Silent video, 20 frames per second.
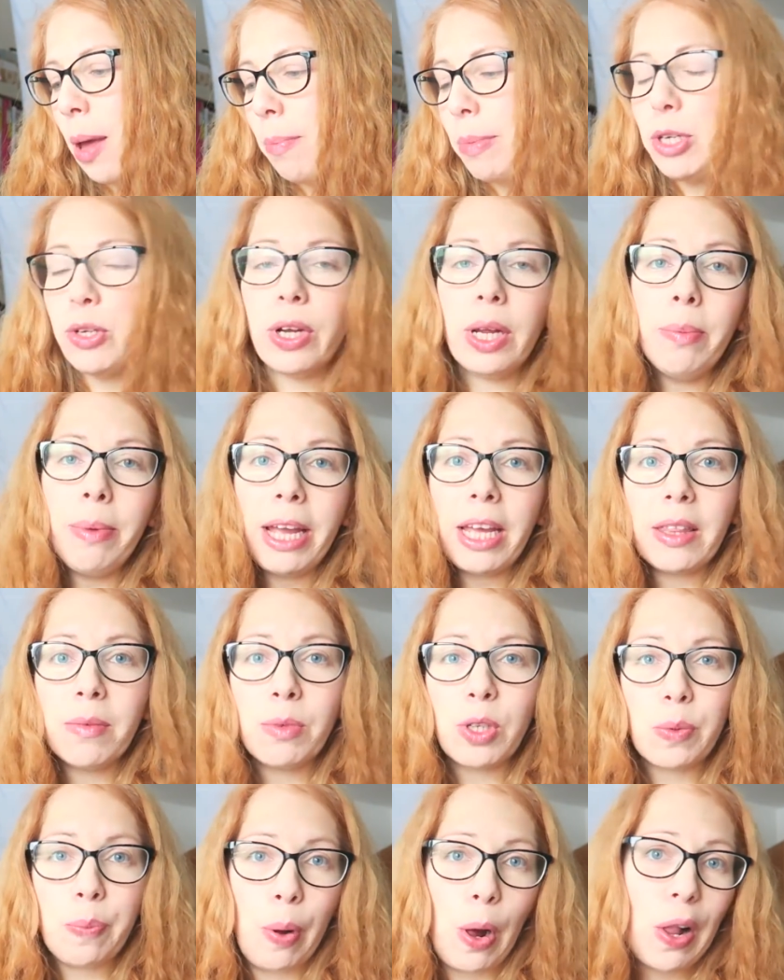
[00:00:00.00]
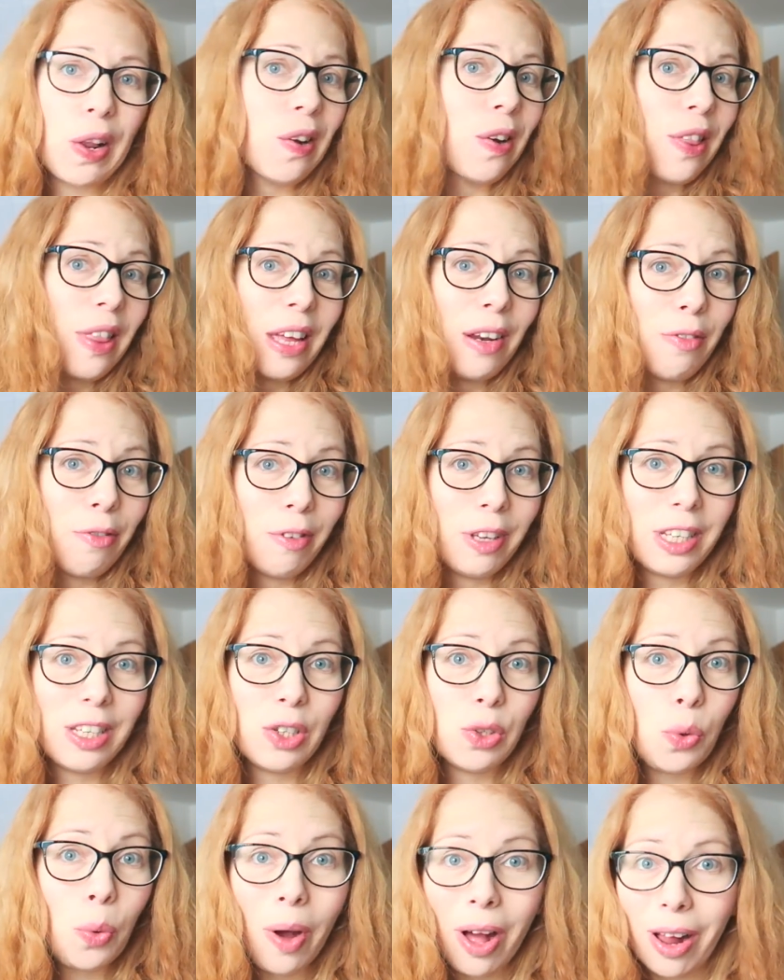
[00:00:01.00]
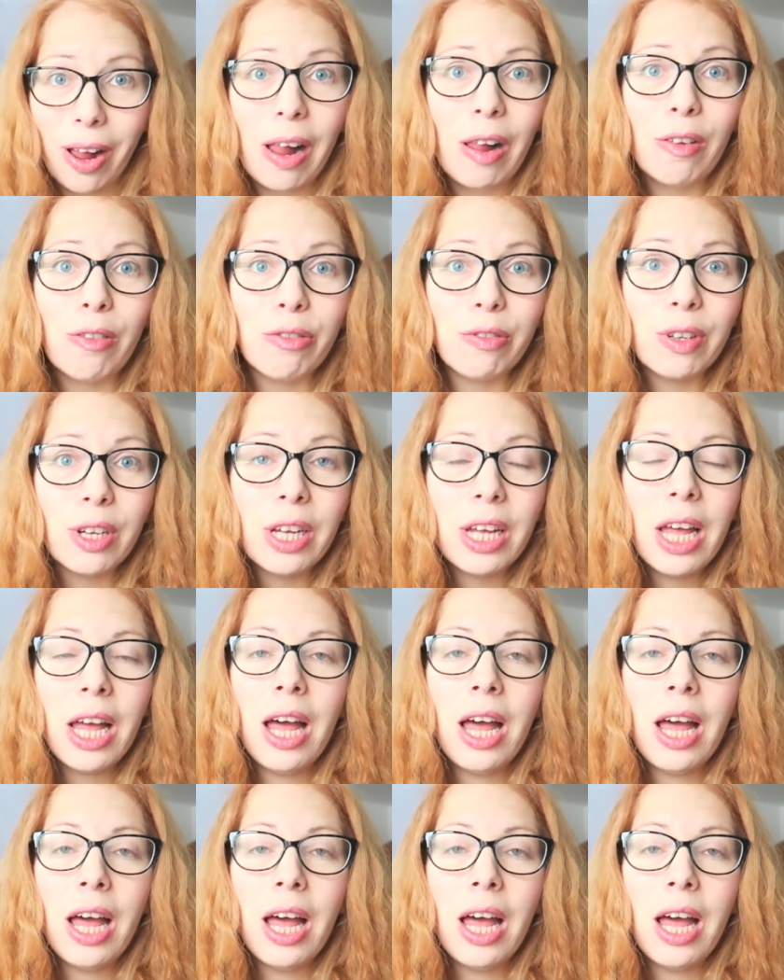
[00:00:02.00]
But you can make them smaller and then fit 12.